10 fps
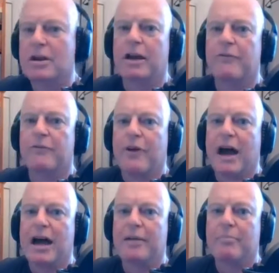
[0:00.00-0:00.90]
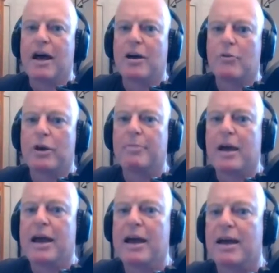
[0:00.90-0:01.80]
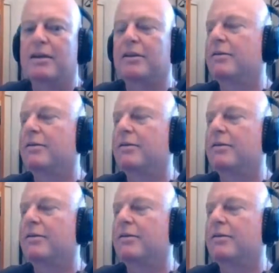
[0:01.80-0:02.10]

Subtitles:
and find my way back.